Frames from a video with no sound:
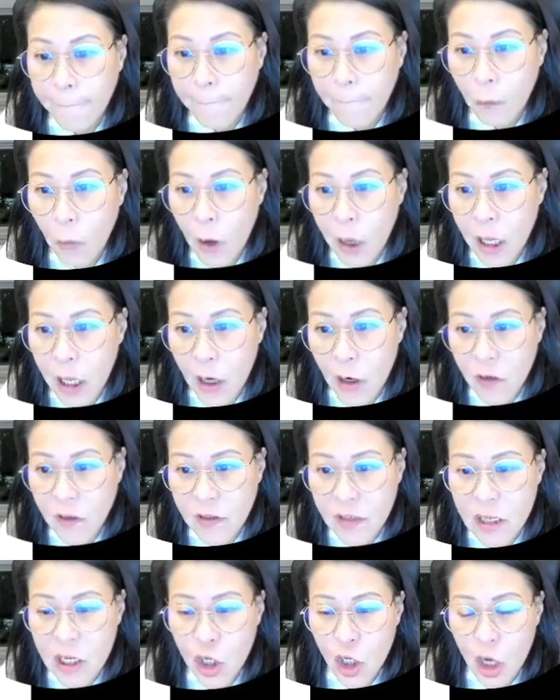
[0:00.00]
Why cannot
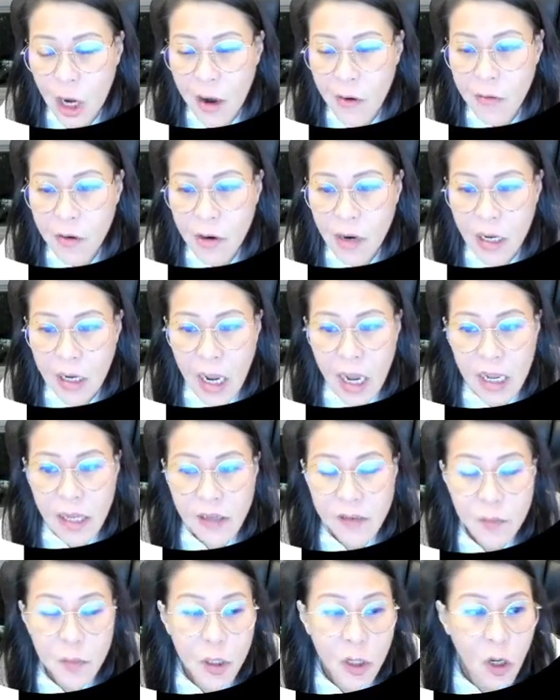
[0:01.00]
see Cheryl and I
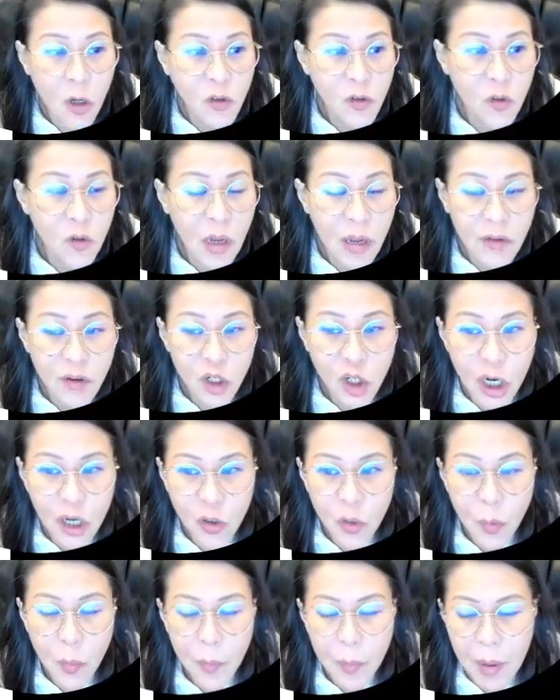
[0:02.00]
is because you never share to